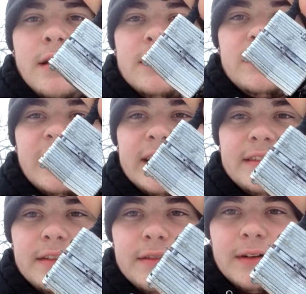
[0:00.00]

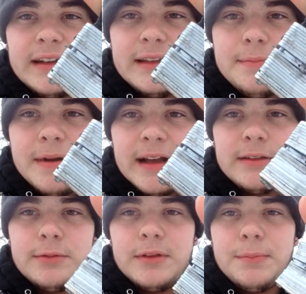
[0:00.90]
six direct
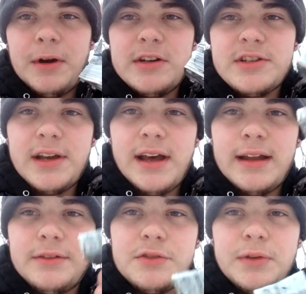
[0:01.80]
impacts with birdshot
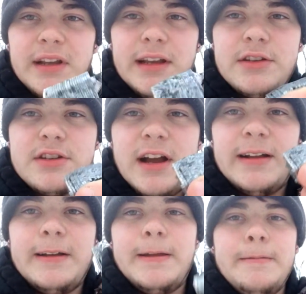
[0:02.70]
out of a 20 gauge
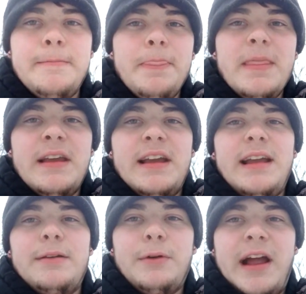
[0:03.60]
shotgun,
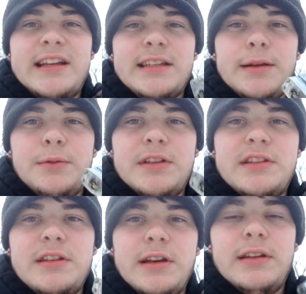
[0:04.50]
it actually
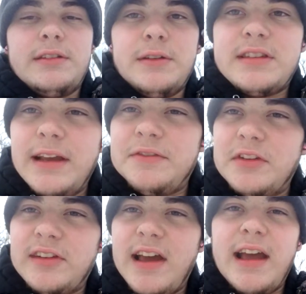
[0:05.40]
withstood. So it's safe to
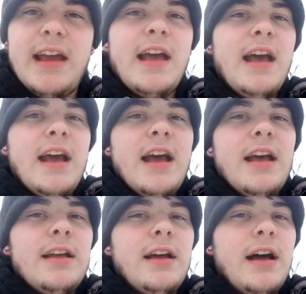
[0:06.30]
say
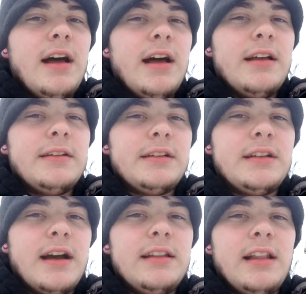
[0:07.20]
uh,
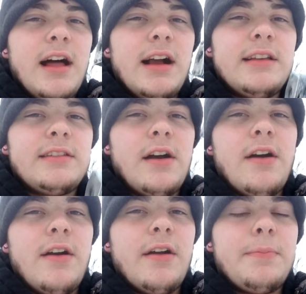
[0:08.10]
gun locks
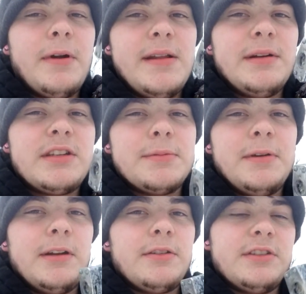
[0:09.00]
are pretty much
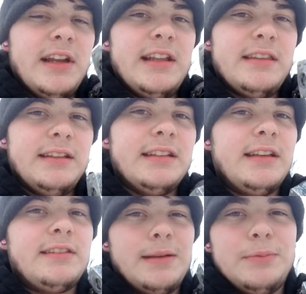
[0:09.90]
impenetrable to anything that
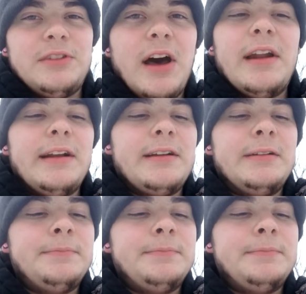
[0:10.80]
is subsonic.